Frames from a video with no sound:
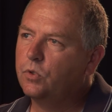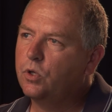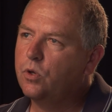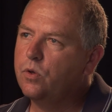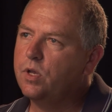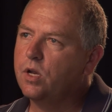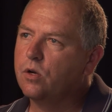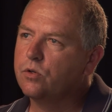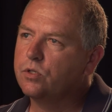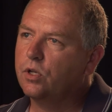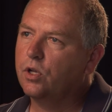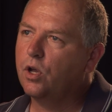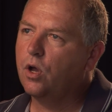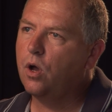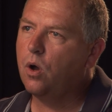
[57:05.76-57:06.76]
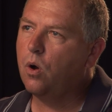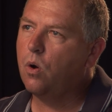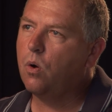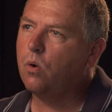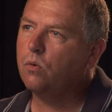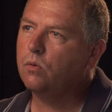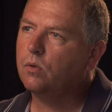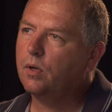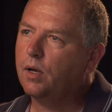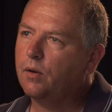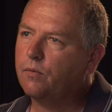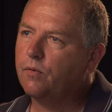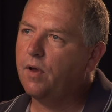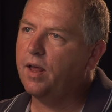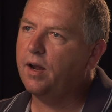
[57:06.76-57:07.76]
2 years ago,
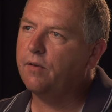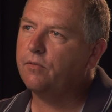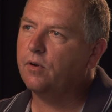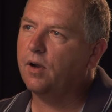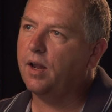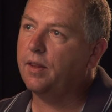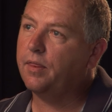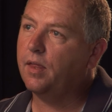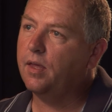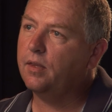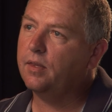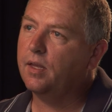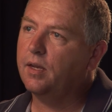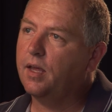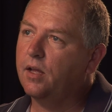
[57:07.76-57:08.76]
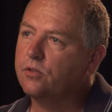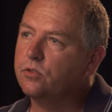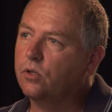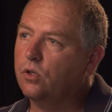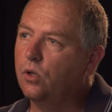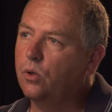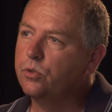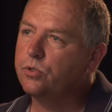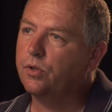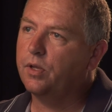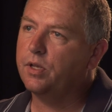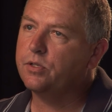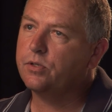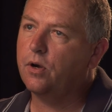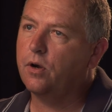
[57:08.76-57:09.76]
right after I think they announced the closure,
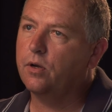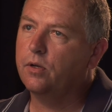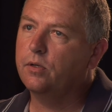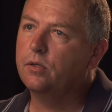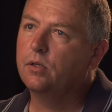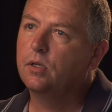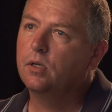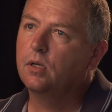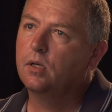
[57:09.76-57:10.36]
they started